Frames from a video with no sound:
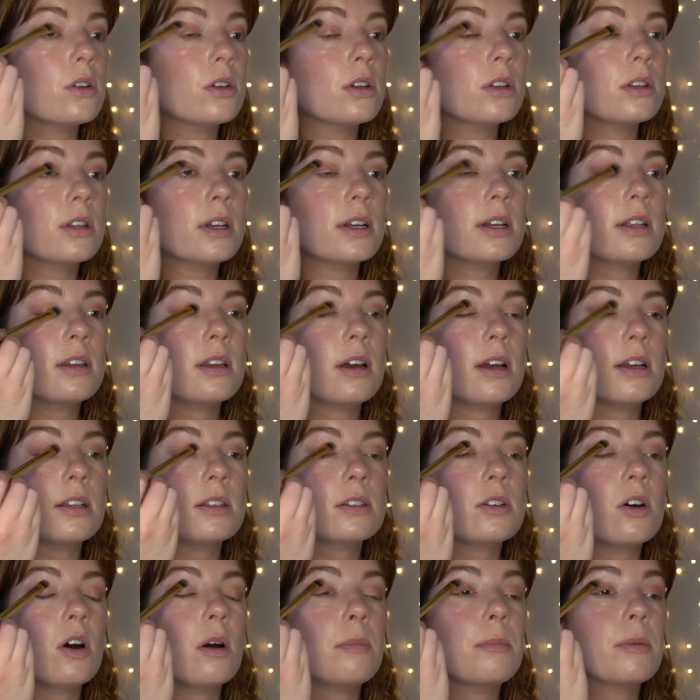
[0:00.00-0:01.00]
It's like a nice
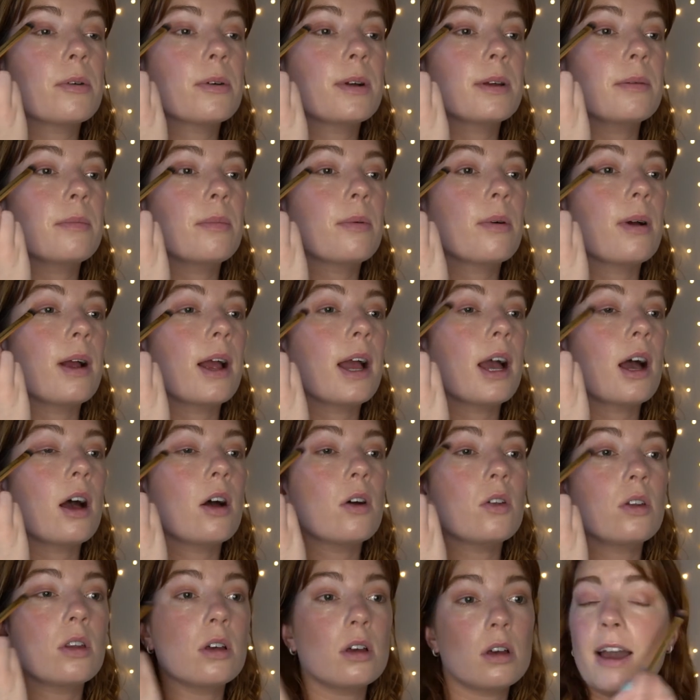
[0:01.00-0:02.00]
coppery
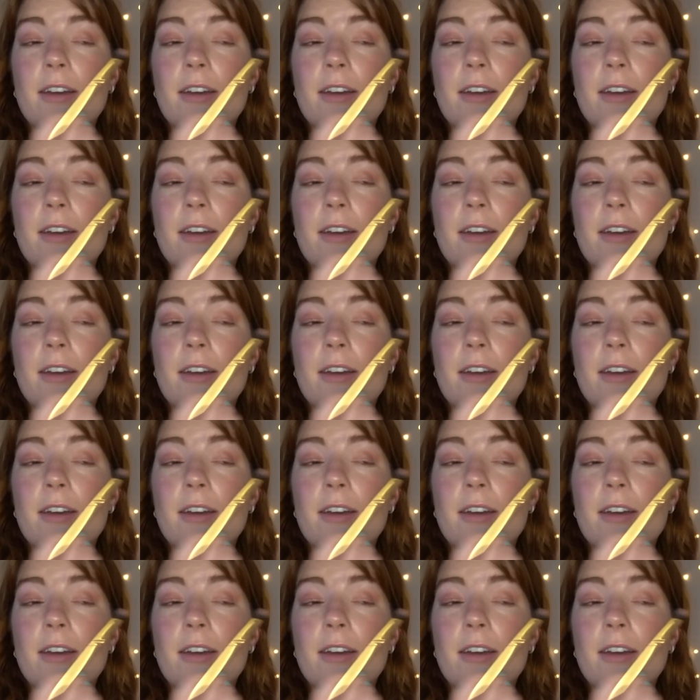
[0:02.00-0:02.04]
brown.